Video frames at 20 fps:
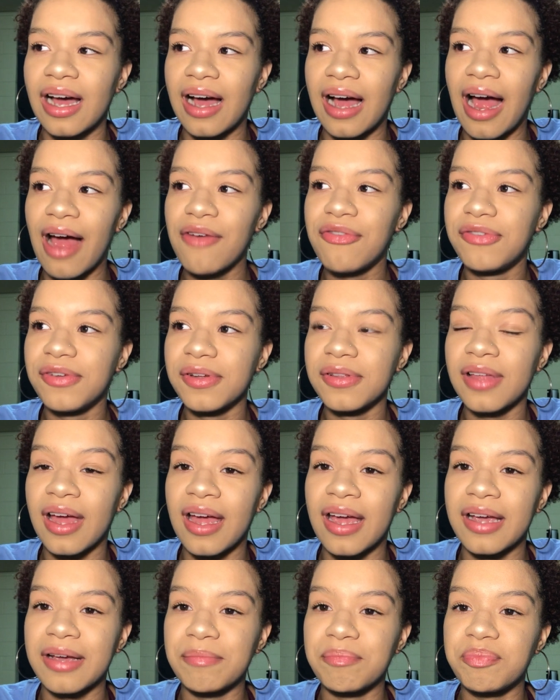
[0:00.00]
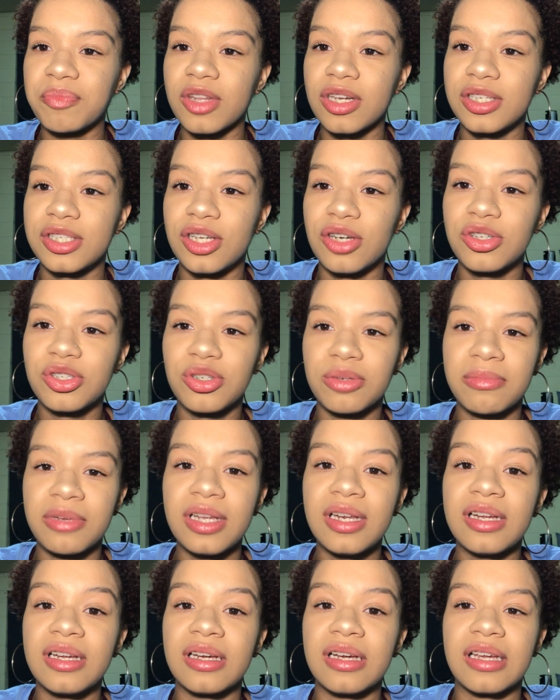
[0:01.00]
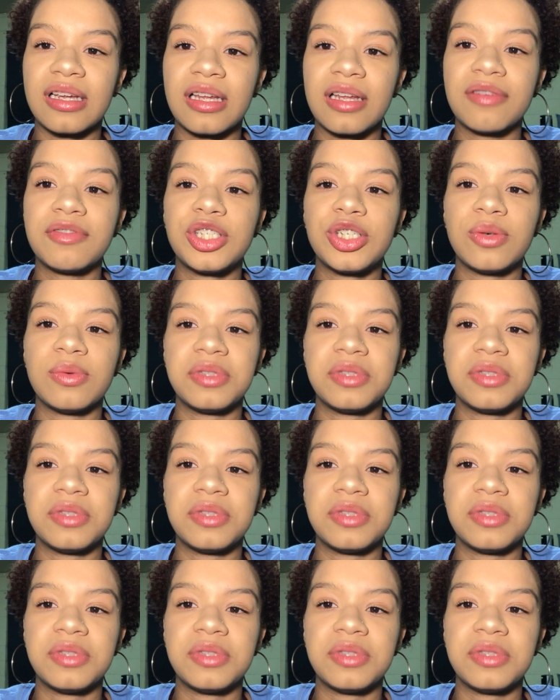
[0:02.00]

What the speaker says: I feel like social media gives